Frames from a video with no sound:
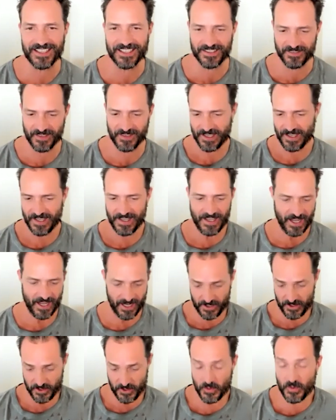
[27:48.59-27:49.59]
And
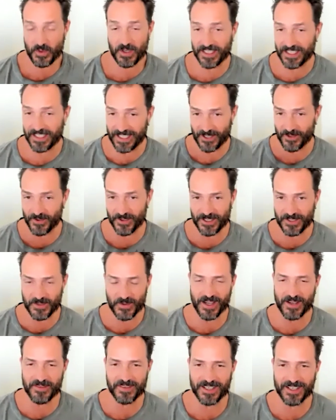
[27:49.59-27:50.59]
you can hear it,
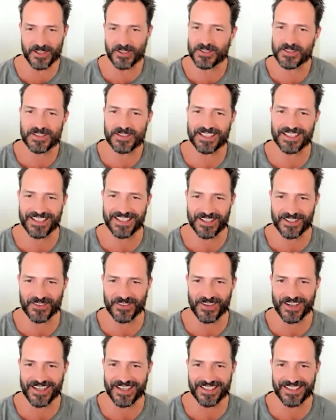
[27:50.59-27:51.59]
you have ears to hear,
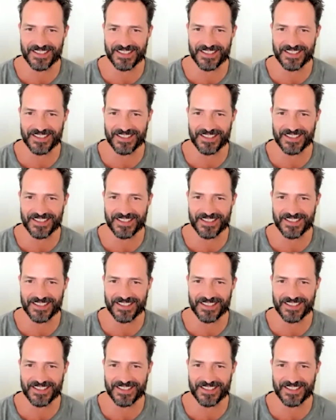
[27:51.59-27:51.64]
right?